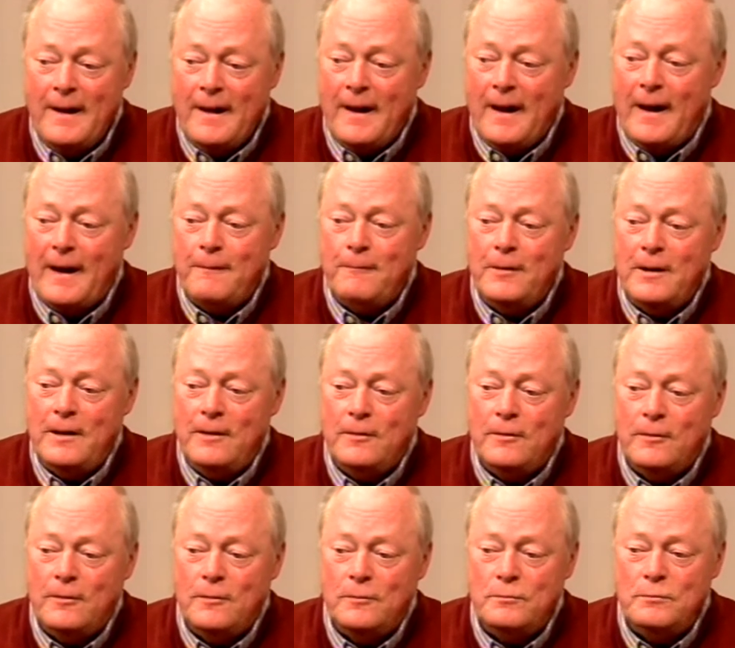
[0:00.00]
I went
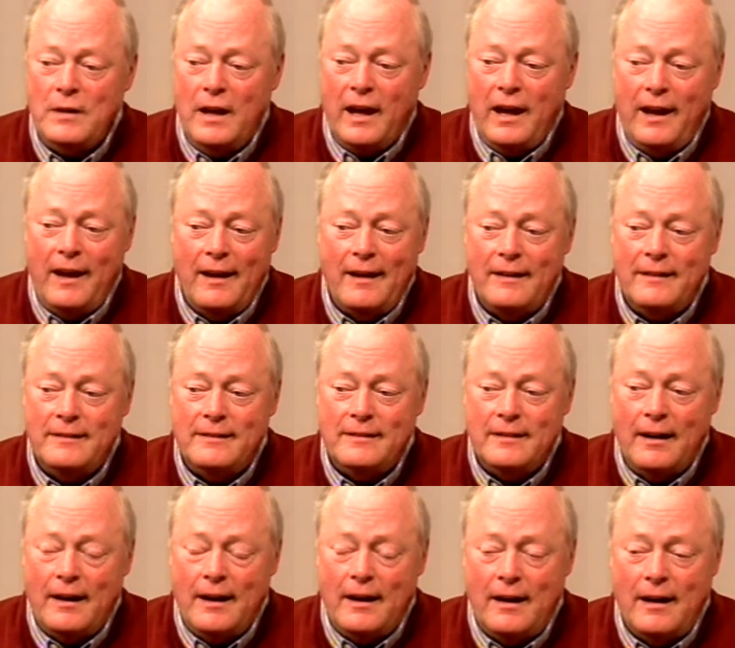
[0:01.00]
home and
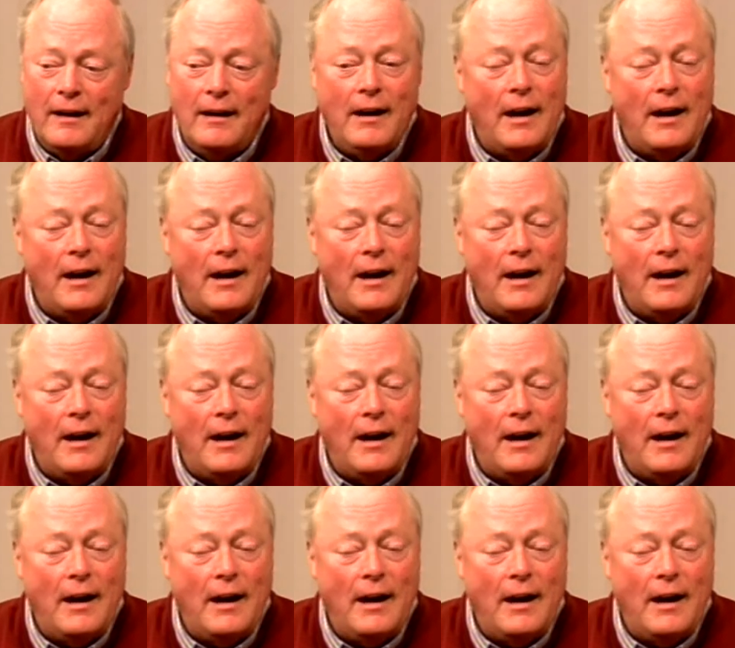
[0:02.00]
uh,